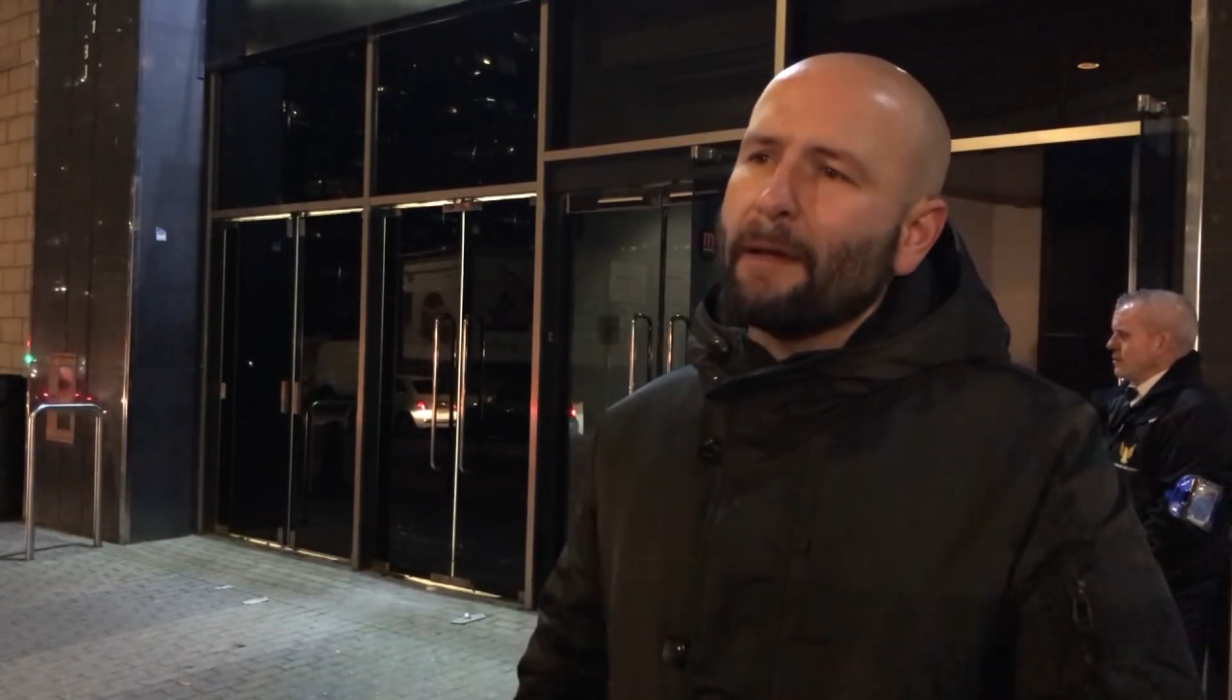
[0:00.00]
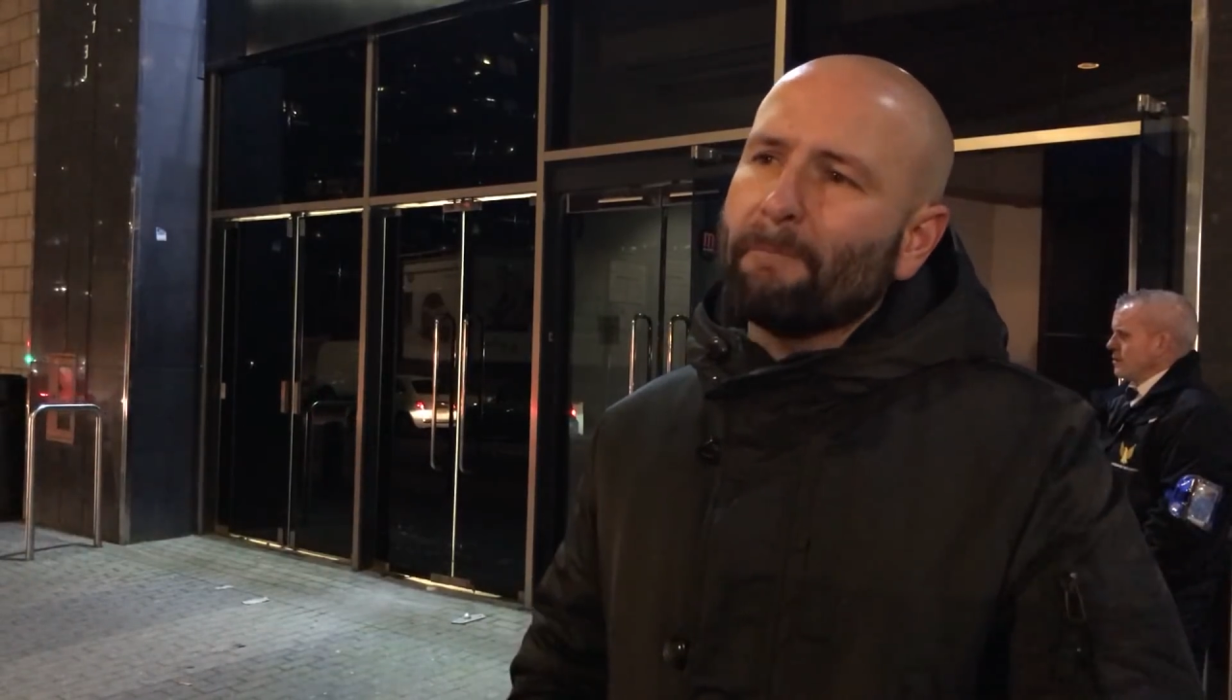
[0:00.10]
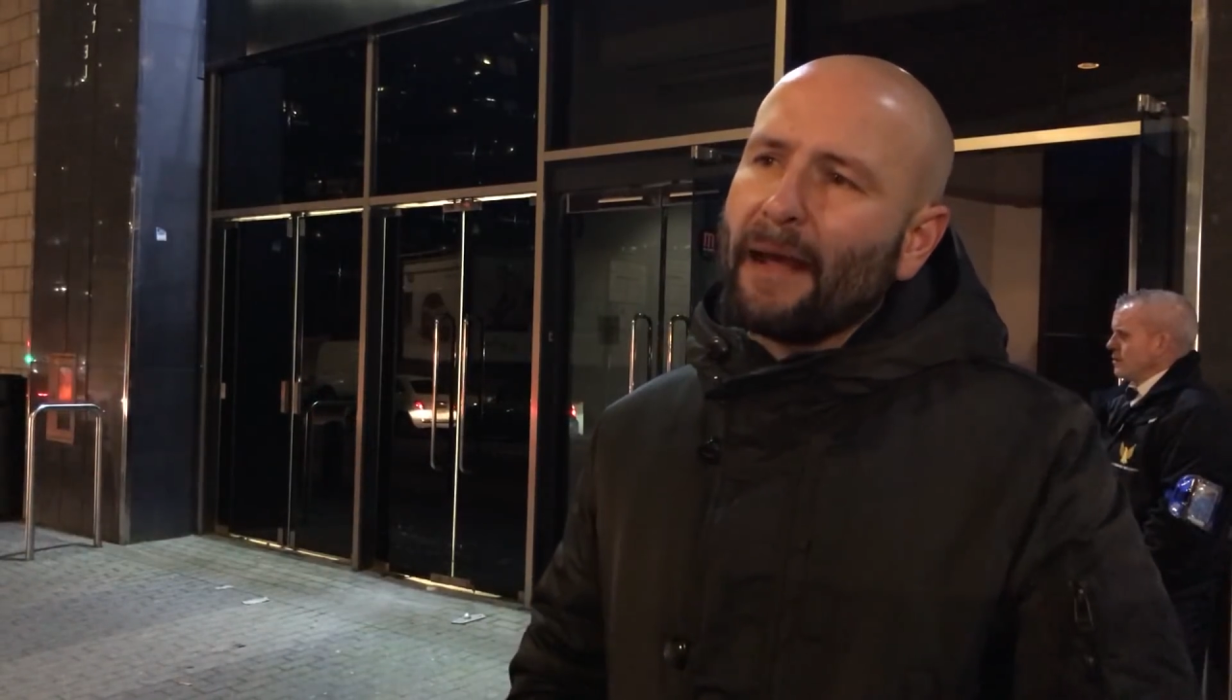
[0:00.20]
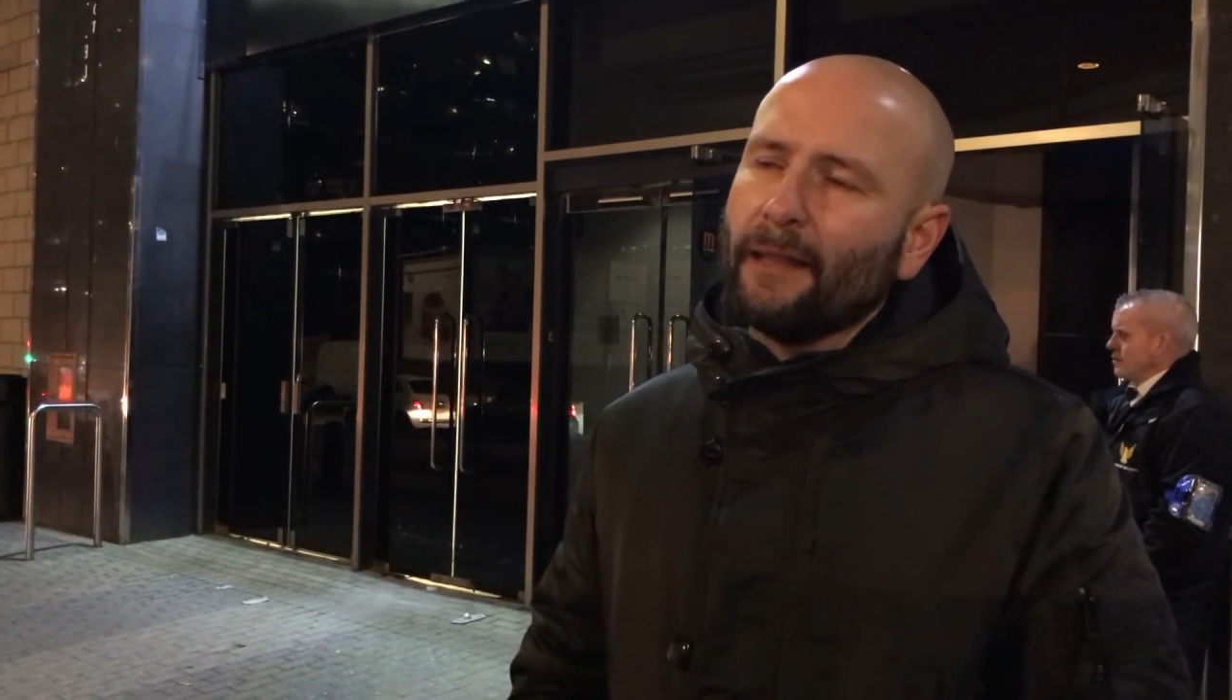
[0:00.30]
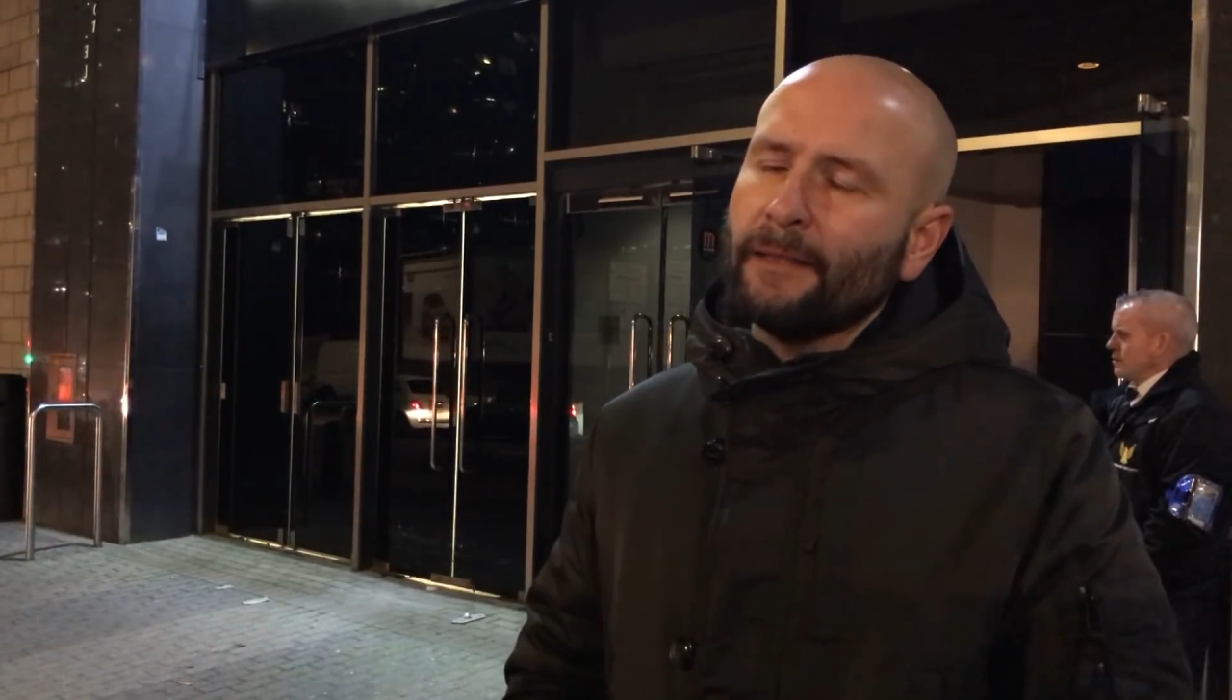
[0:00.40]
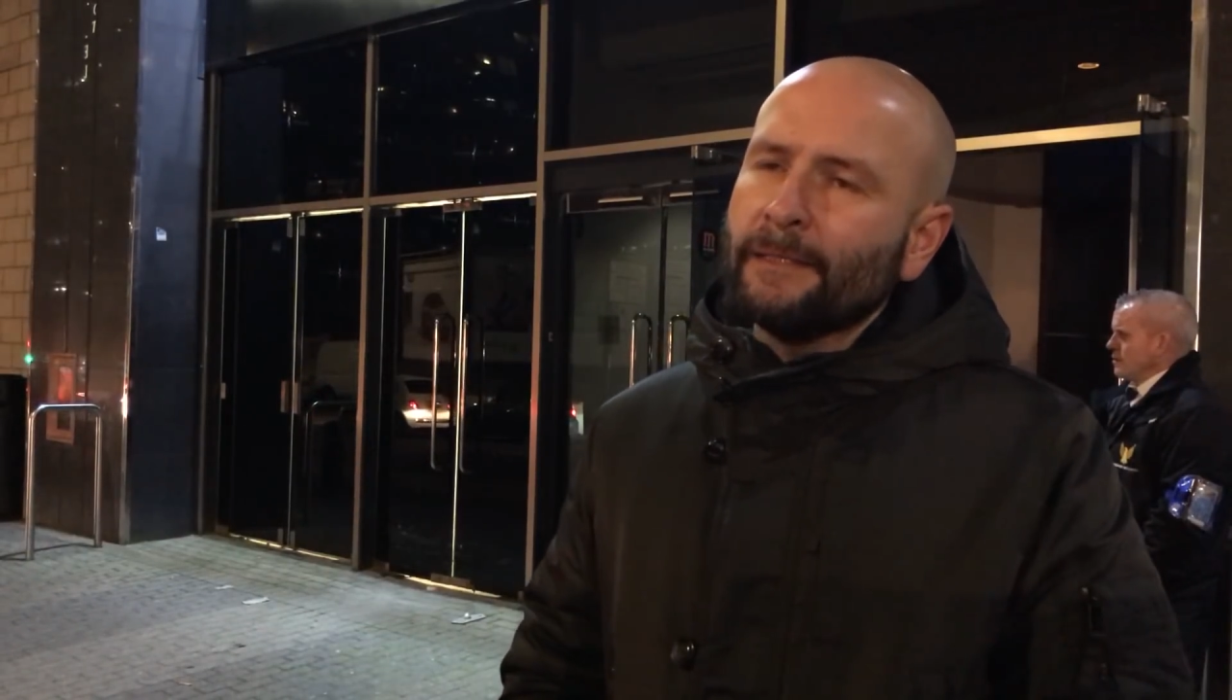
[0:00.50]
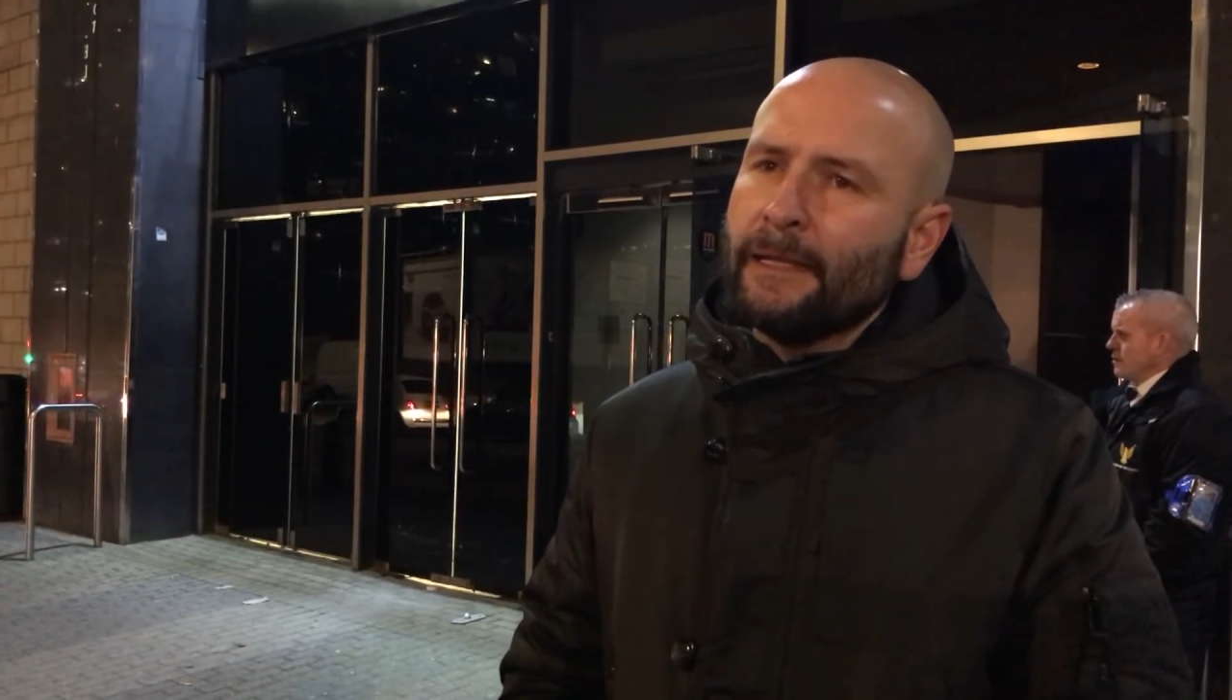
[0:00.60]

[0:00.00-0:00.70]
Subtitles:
in that battle.